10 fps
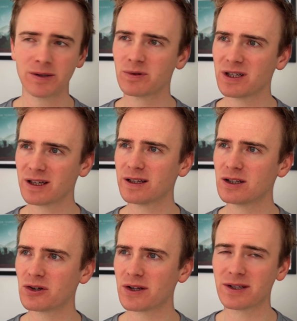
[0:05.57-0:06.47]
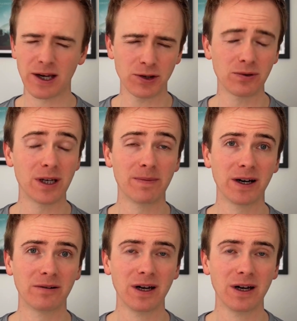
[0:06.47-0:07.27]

particularly transactional email